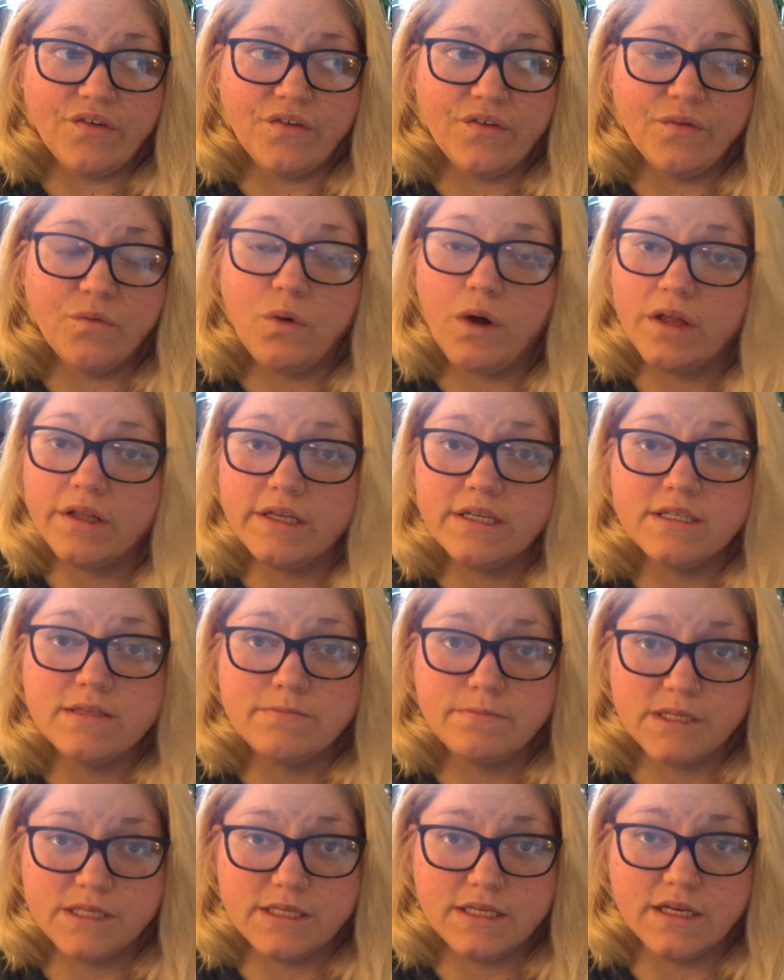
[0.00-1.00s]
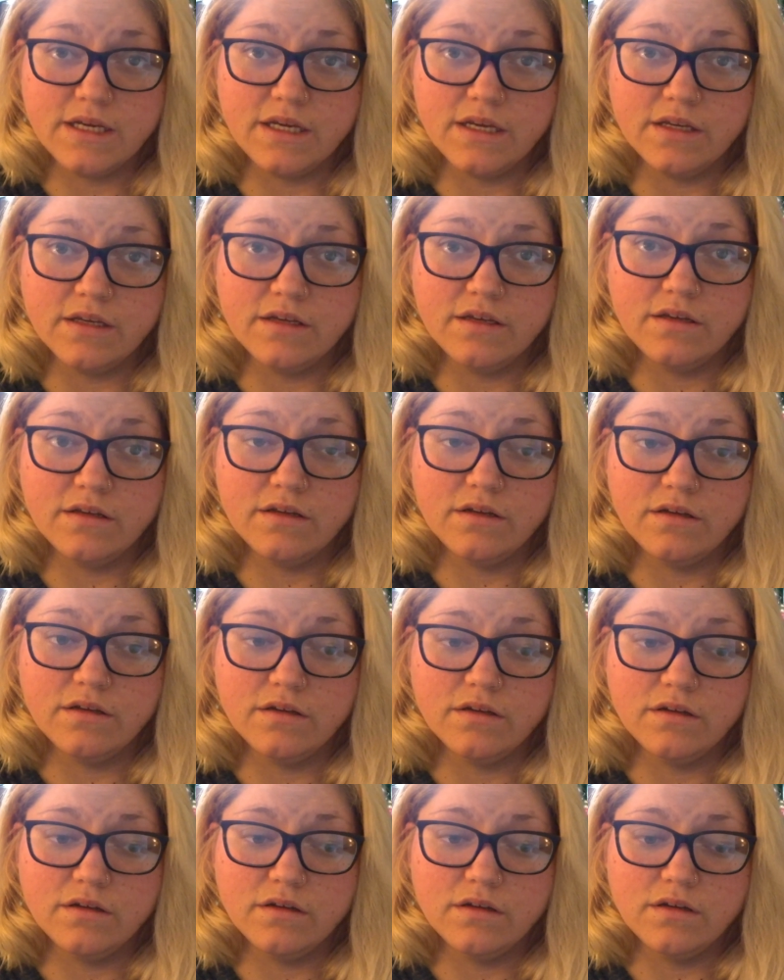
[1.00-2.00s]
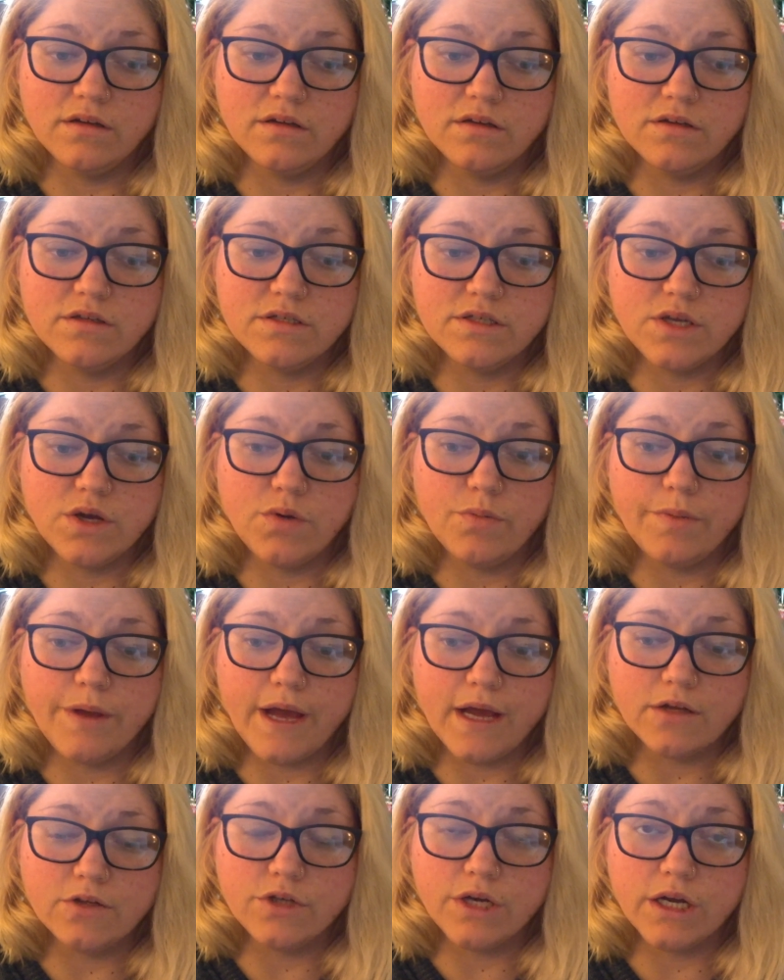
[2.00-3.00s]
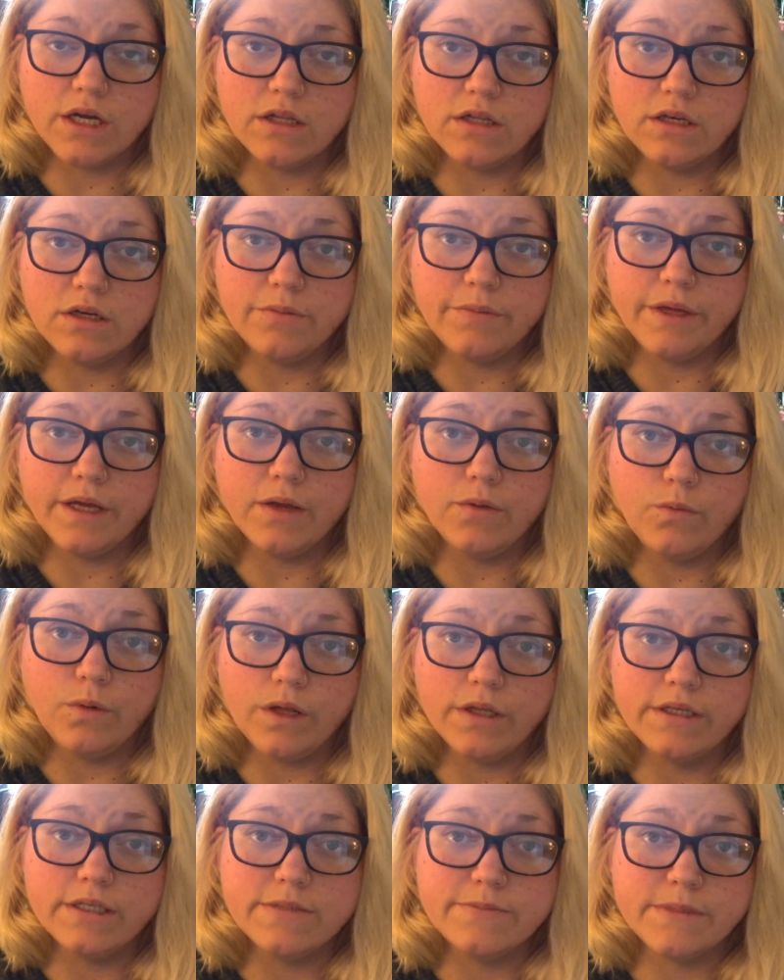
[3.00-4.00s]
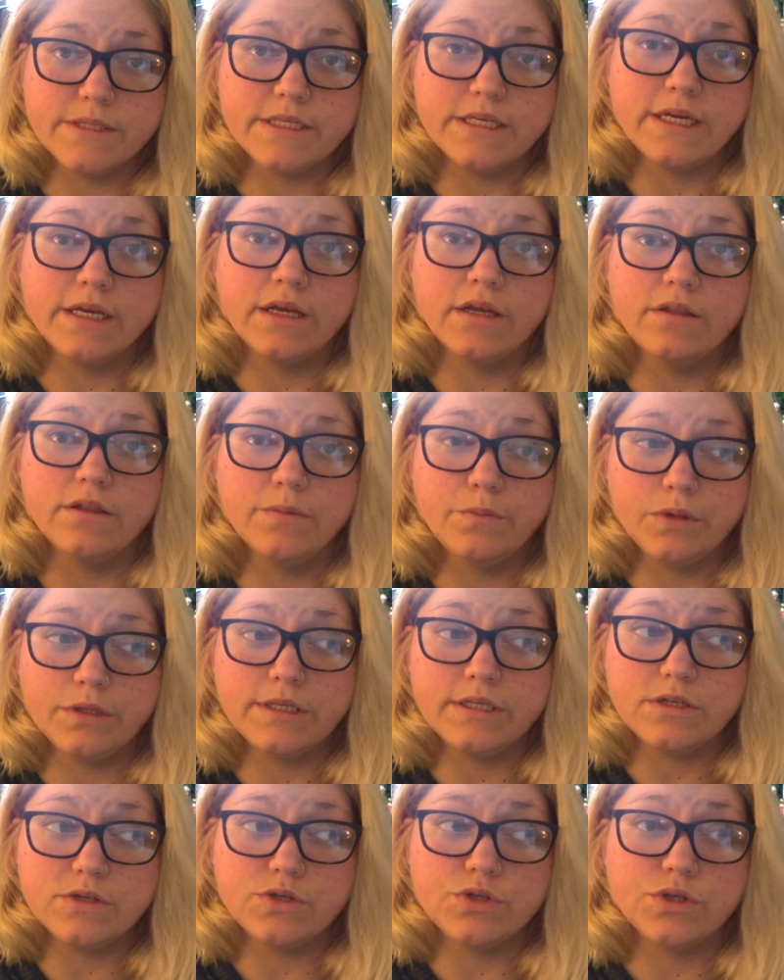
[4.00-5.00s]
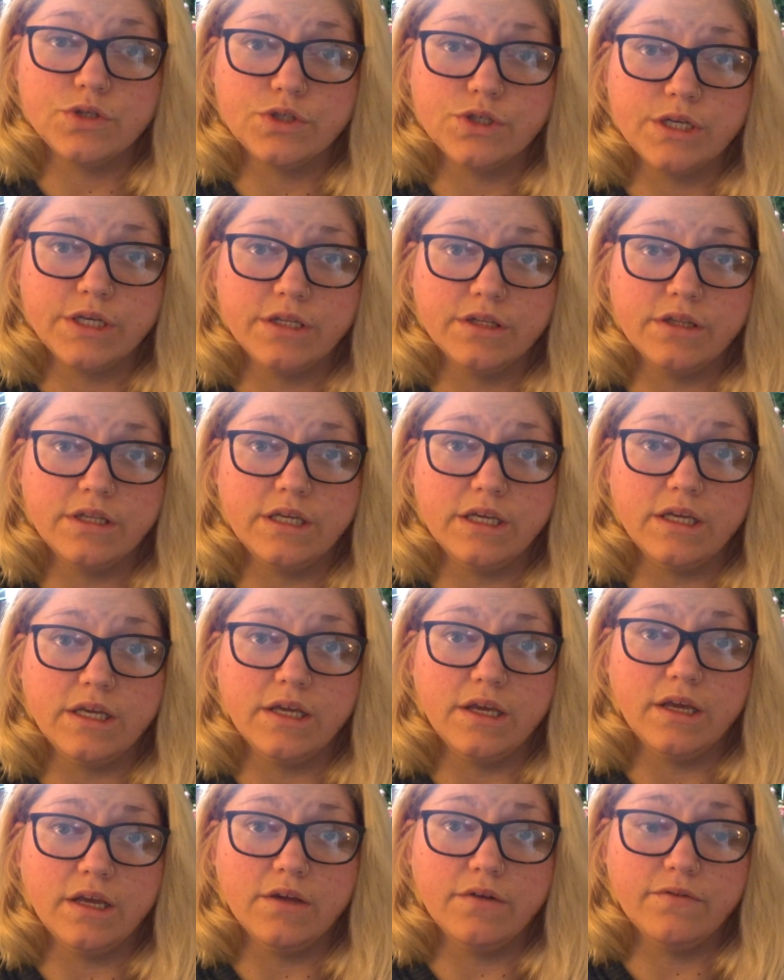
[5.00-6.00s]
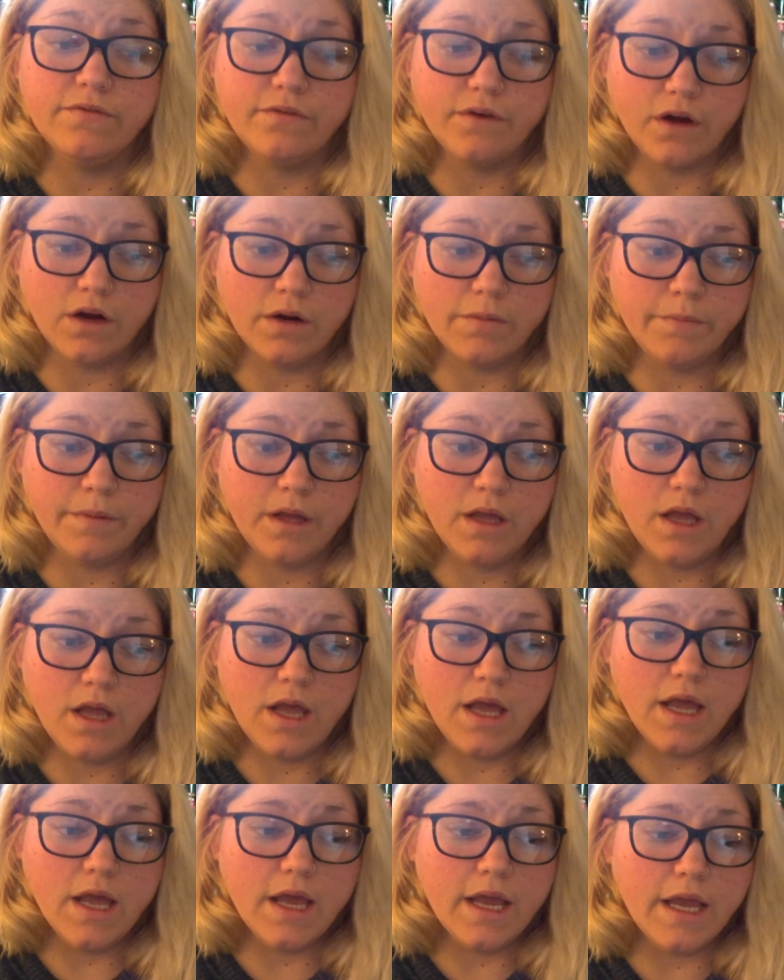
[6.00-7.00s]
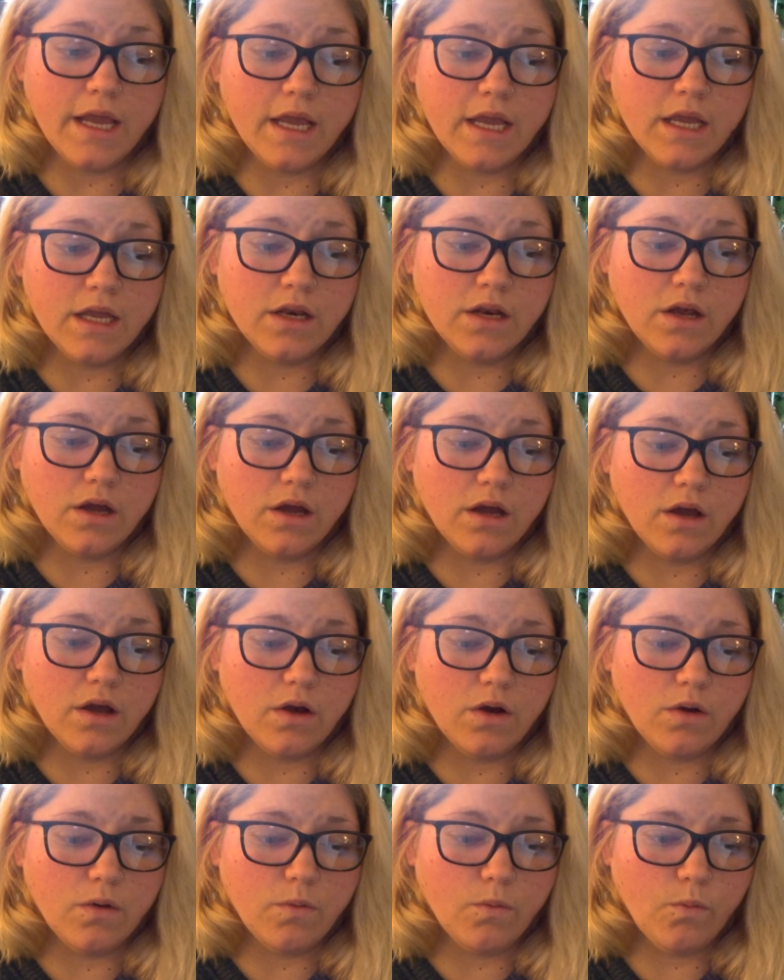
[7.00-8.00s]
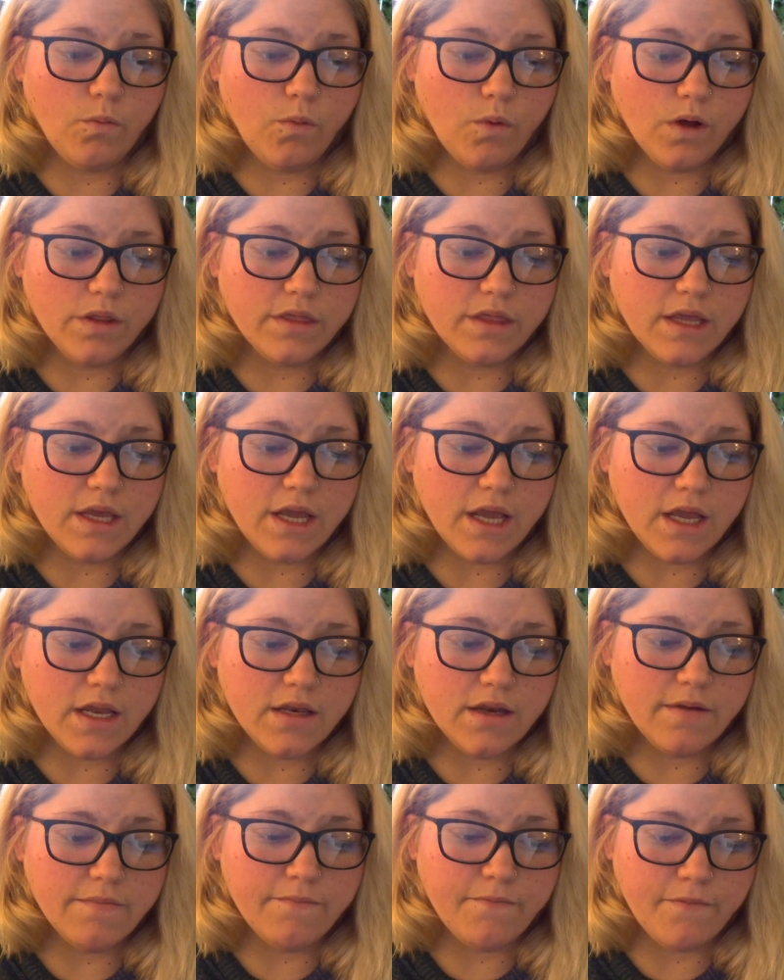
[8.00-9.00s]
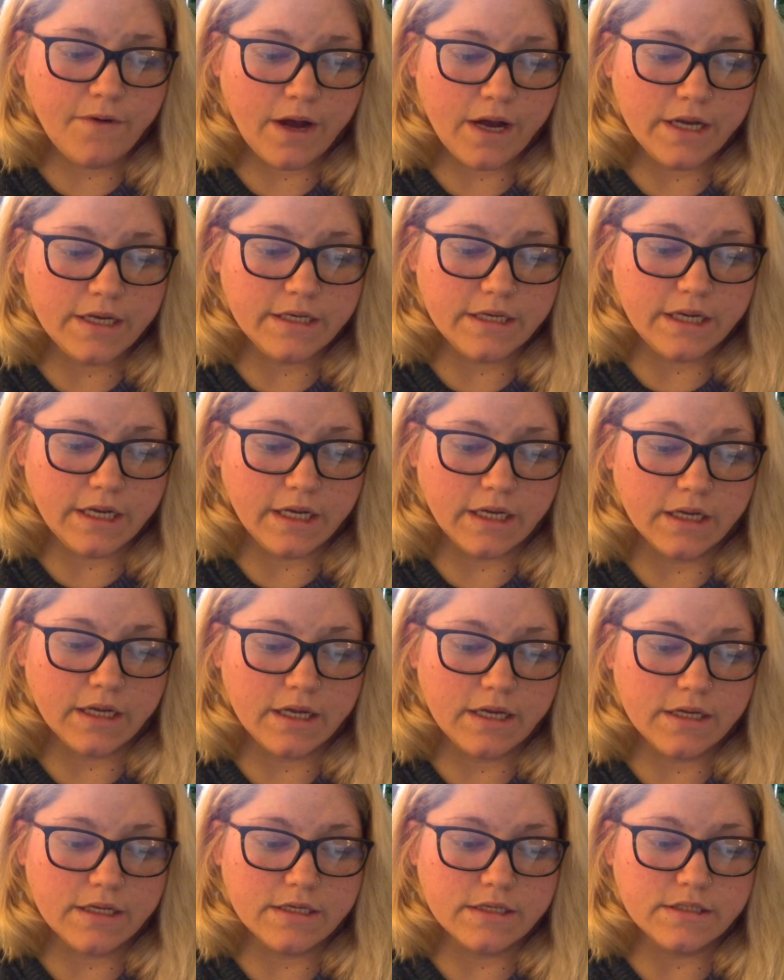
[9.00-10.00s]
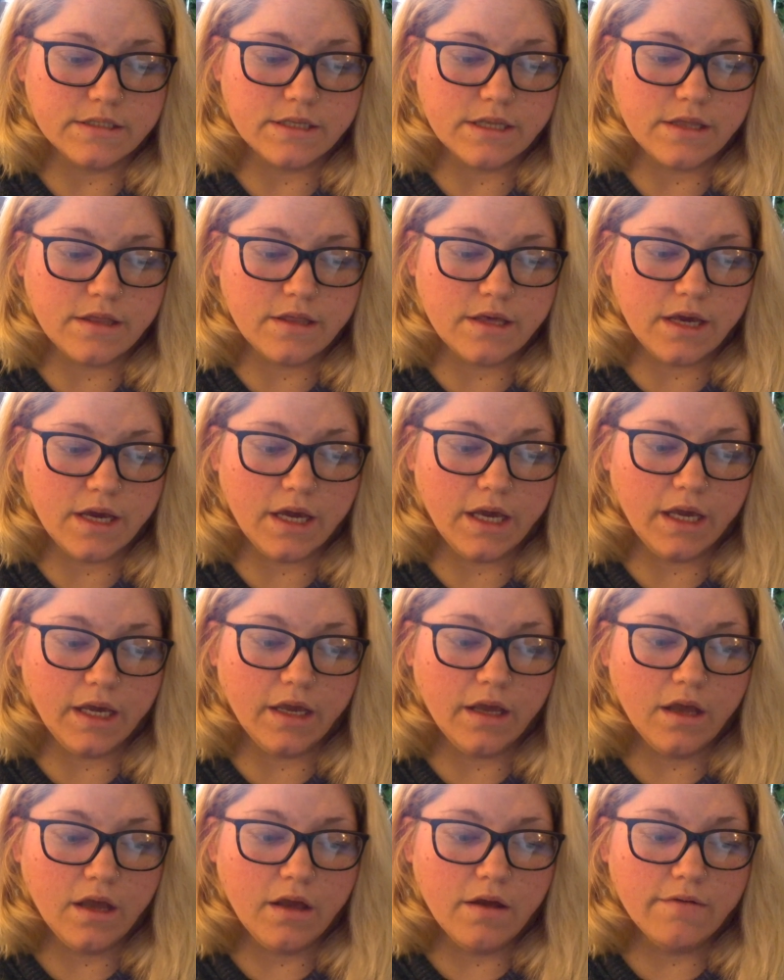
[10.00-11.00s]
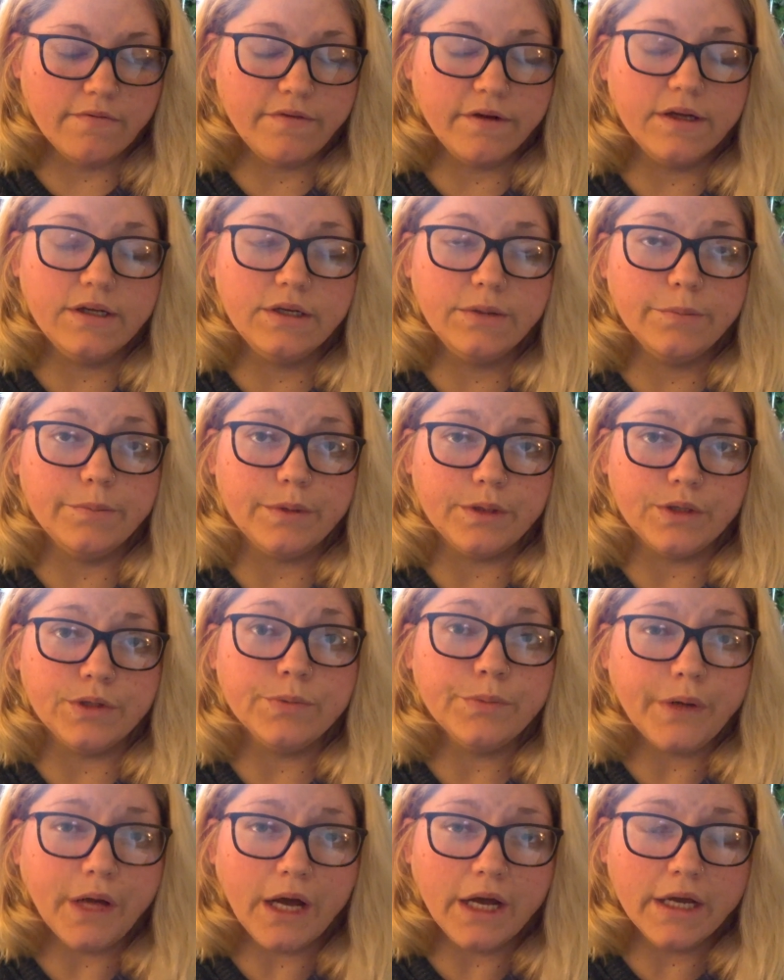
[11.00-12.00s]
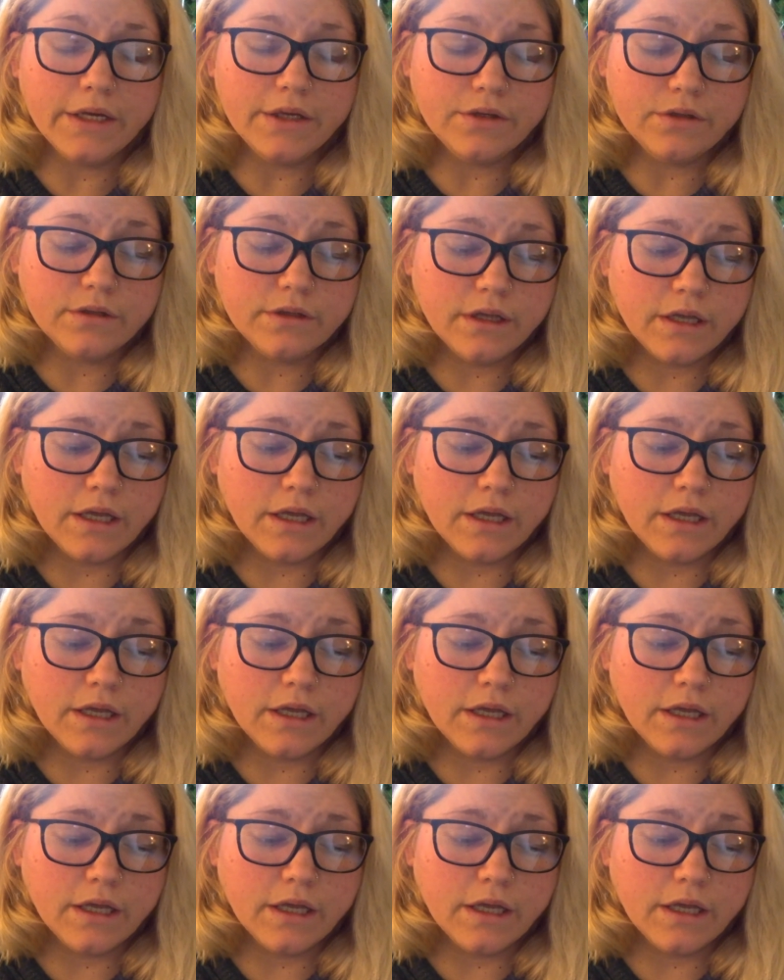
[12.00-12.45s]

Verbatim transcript: While he's missing, so backtrack a little bit. While he's missing, the police are searching the farm. And what they end up finding is they find a burn pile.